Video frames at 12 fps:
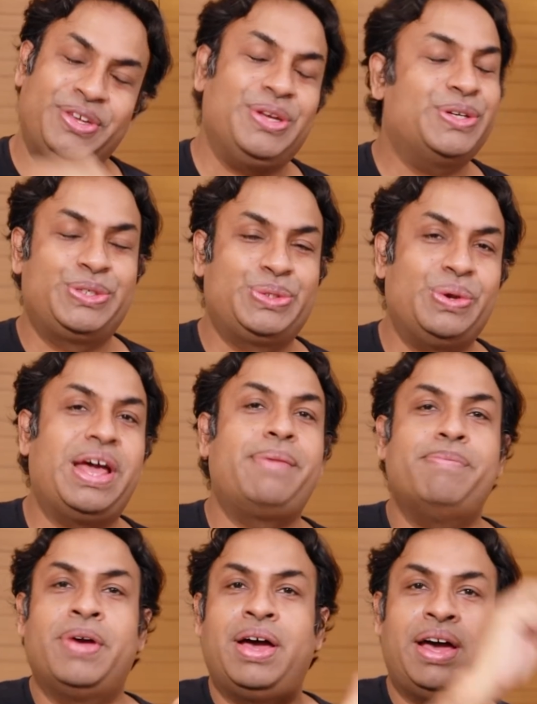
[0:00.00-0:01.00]
your
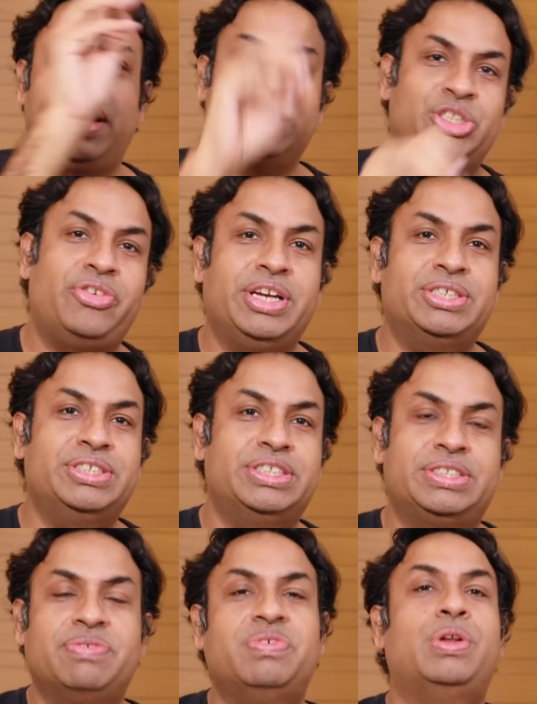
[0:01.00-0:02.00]
solar uh, generation
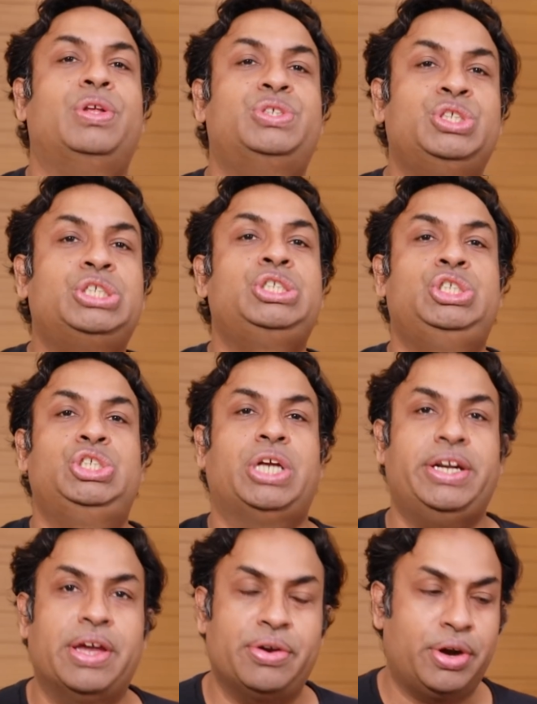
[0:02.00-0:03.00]
system will also just
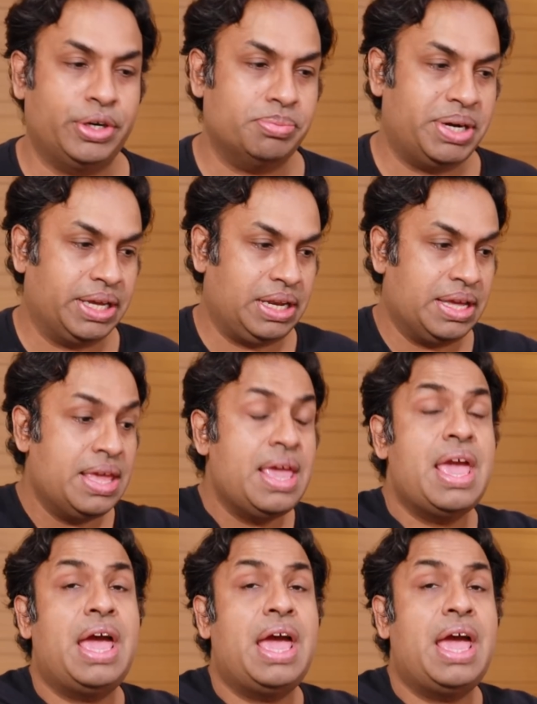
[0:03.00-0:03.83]
shut down automatically.